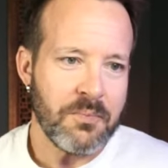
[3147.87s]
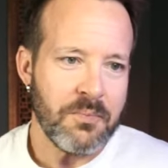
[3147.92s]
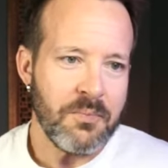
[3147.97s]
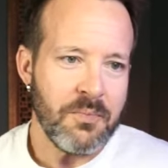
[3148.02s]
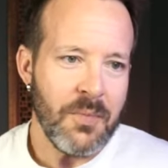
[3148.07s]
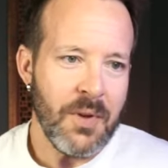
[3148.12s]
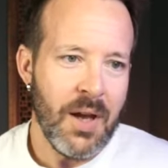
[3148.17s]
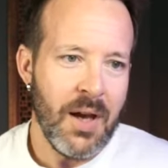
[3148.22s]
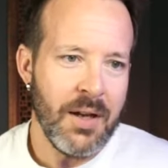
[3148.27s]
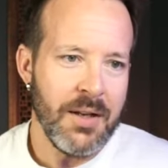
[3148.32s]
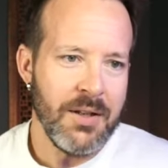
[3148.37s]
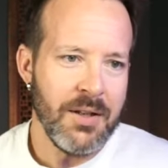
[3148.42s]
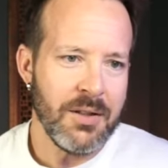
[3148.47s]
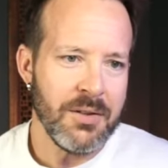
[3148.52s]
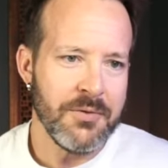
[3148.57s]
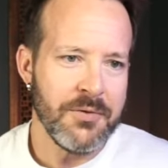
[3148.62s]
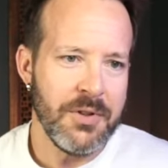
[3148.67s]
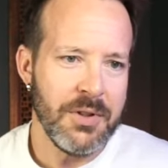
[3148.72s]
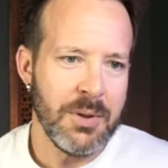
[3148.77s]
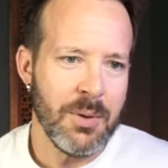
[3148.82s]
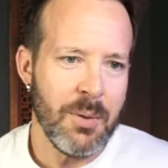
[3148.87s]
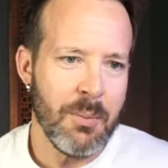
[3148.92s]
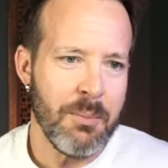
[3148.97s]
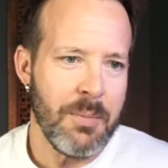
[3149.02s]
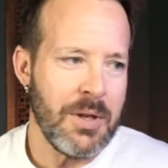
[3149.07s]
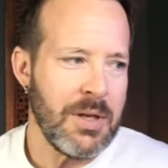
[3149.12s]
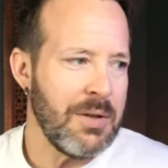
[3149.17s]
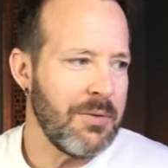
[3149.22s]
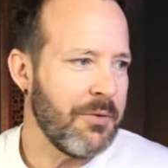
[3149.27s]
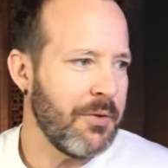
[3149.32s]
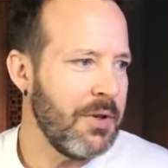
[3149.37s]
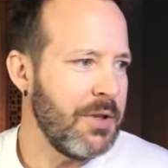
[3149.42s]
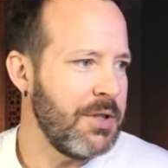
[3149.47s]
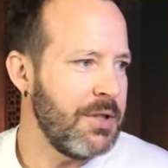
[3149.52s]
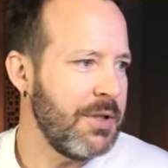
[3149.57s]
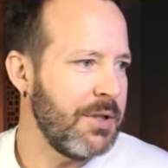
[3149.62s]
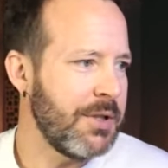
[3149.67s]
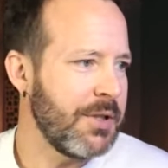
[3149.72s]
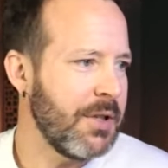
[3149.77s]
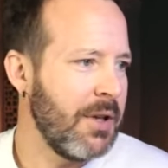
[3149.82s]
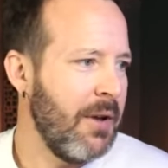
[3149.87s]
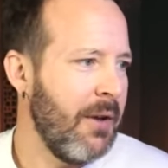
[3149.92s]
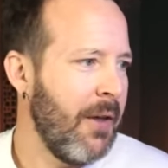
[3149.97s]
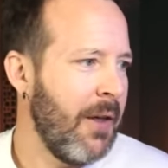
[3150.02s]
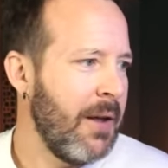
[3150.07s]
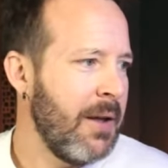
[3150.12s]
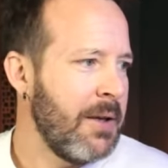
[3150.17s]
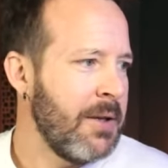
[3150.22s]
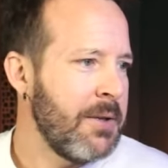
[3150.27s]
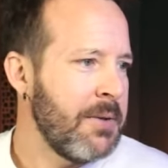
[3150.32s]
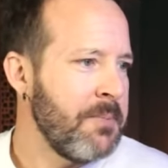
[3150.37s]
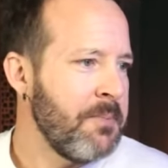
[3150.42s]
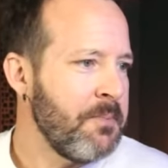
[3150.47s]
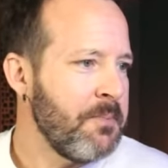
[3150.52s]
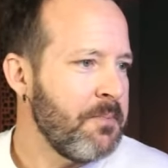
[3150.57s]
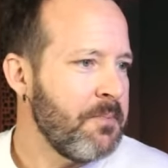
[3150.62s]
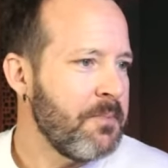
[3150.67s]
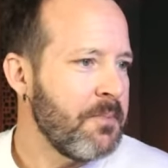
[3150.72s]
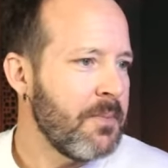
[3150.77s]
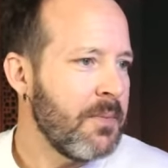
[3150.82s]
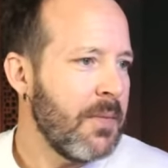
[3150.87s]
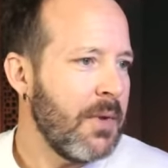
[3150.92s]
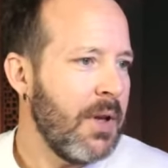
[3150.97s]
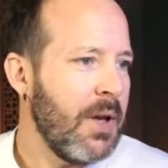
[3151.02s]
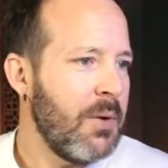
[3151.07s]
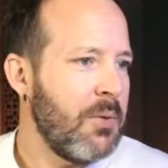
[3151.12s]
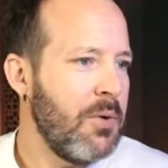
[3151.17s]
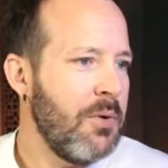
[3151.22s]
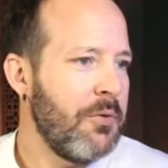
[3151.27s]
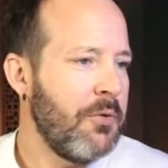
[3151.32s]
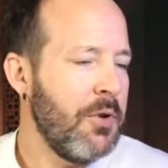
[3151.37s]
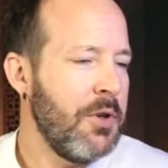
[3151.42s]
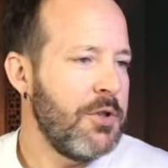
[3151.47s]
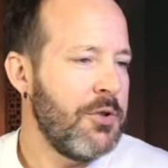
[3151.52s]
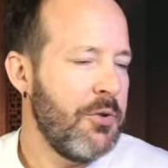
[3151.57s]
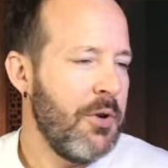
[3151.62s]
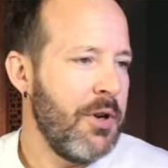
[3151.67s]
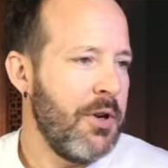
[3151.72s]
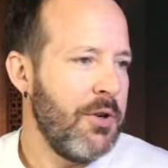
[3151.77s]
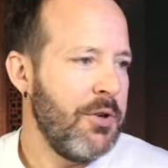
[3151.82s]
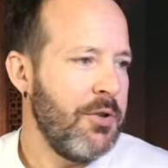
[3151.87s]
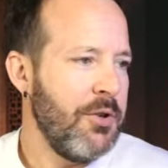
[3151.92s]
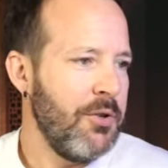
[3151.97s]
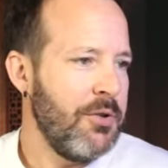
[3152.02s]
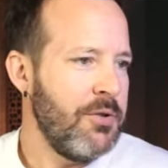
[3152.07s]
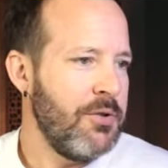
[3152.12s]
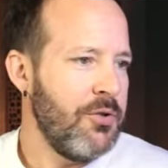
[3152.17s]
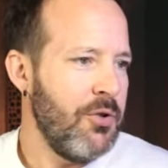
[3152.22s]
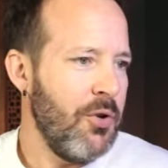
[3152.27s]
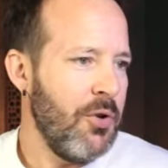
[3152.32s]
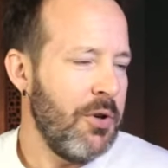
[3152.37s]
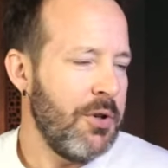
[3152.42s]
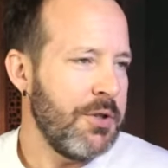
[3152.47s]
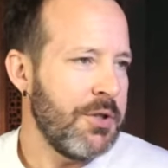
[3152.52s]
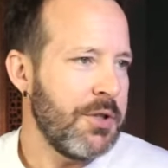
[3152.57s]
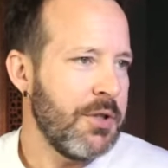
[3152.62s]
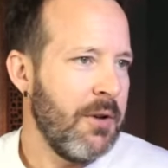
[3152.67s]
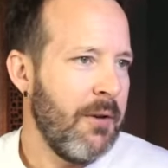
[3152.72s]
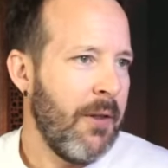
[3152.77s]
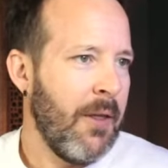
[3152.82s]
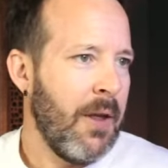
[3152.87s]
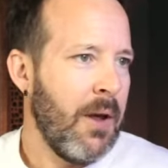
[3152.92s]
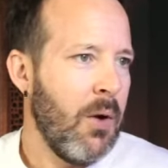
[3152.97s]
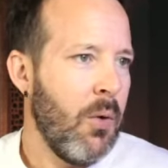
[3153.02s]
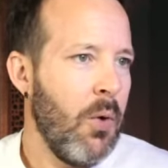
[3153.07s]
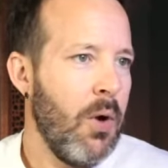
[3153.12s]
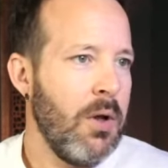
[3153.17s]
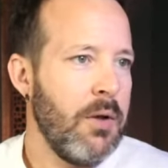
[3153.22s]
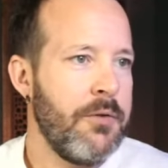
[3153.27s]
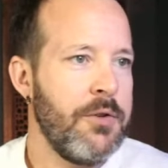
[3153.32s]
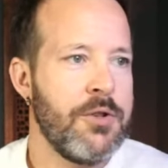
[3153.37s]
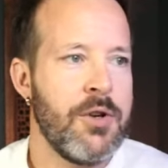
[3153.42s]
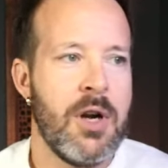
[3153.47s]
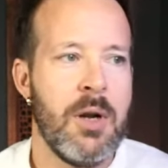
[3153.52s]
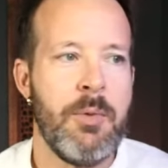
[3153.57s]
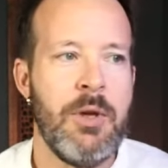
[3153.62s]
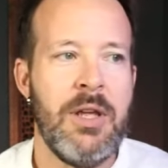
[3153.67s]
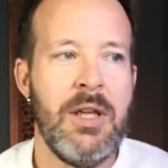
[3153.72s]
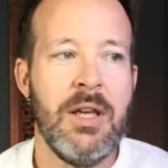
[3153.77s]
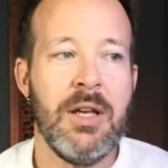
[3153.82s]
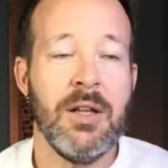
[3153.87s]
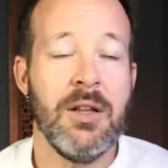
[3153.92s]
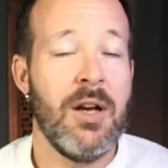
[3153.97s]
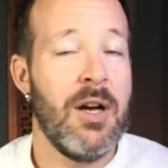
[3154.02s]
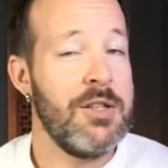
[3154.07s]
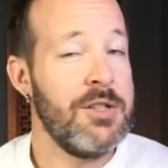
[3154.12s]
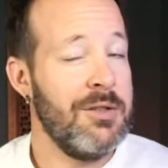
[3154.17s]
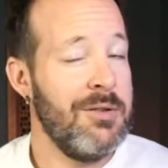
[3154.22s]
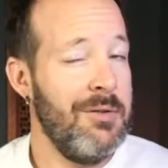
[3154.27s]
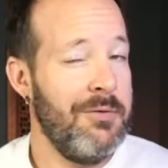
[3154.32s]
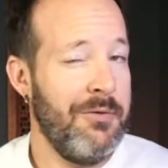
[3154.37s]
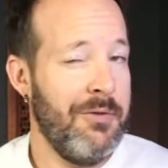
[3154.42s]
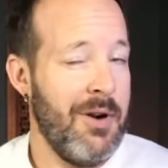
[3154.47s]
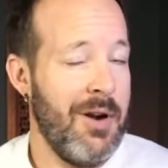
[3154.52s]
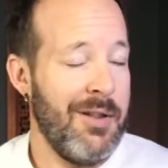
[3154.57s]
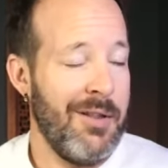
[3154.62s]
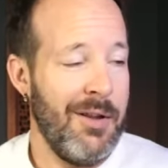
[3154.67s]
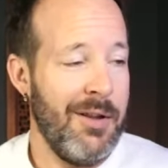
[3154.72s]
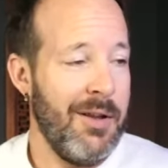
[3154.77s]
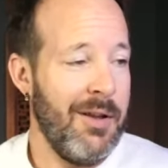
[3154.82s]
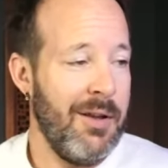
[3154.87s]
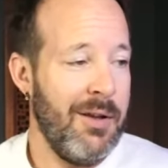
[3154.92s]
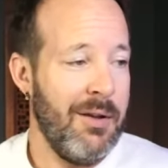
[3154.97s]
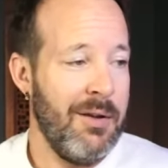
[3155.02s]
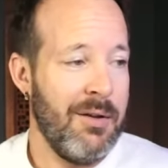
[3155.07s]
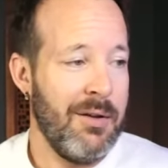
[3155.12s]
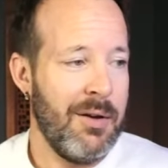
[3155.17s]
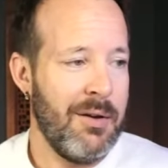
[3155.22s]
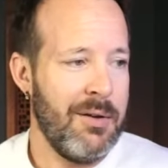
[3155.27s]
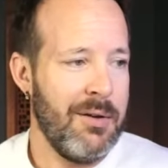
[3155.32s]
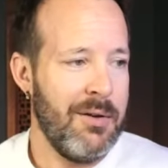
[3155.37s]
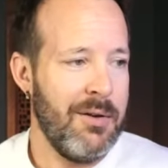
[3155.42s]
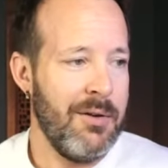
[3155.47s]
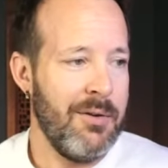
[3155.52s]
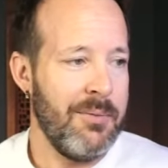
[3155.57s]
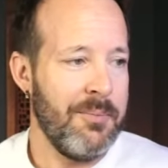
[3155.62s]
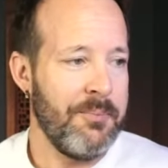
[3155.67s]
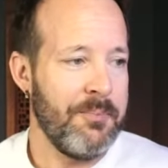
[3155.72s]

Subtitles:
How do y'all feel about mini fridges and refrigerator drawers? Well, if you're trying to be ecologically friendly, I don't know.